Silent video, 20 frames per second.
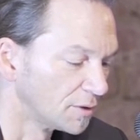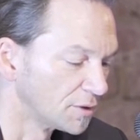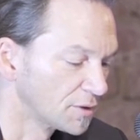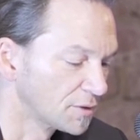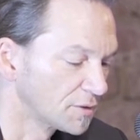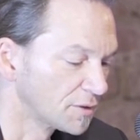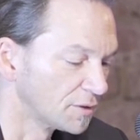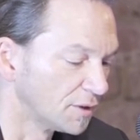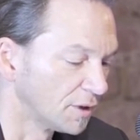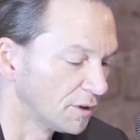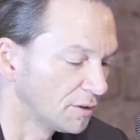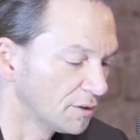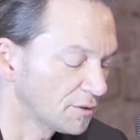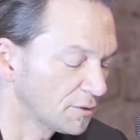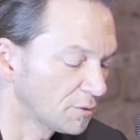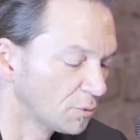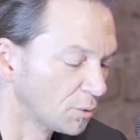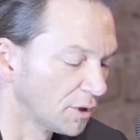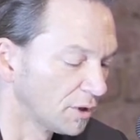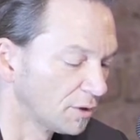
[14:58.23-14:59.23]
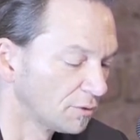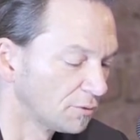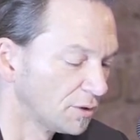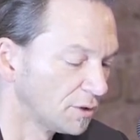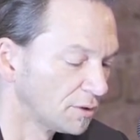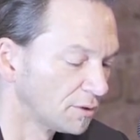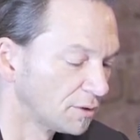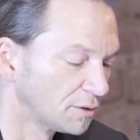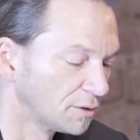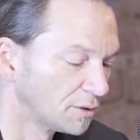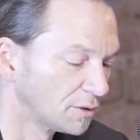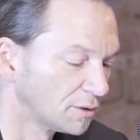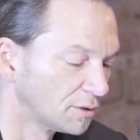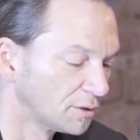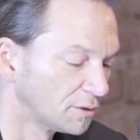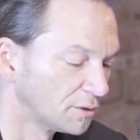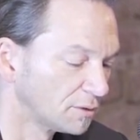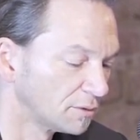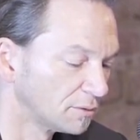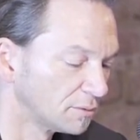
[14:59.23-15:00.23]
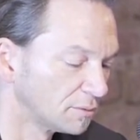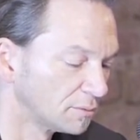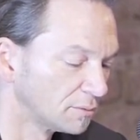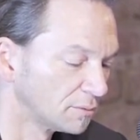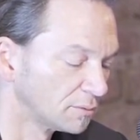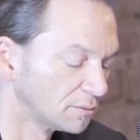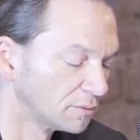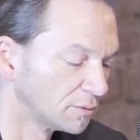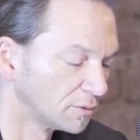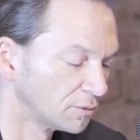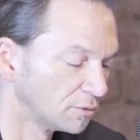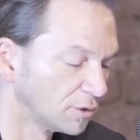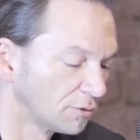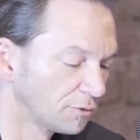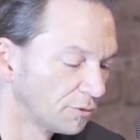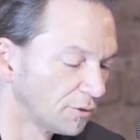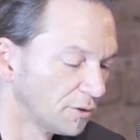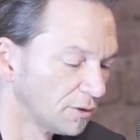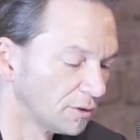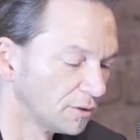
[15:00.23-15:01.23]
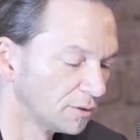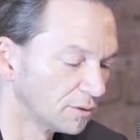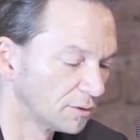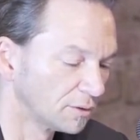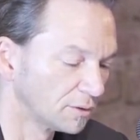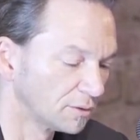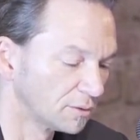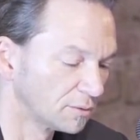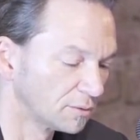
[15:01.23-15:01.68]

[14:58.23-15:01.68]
This is the data. We have here roughly,